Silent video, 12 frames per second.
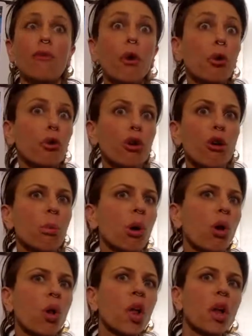
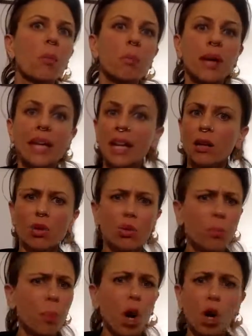vulnerable, but in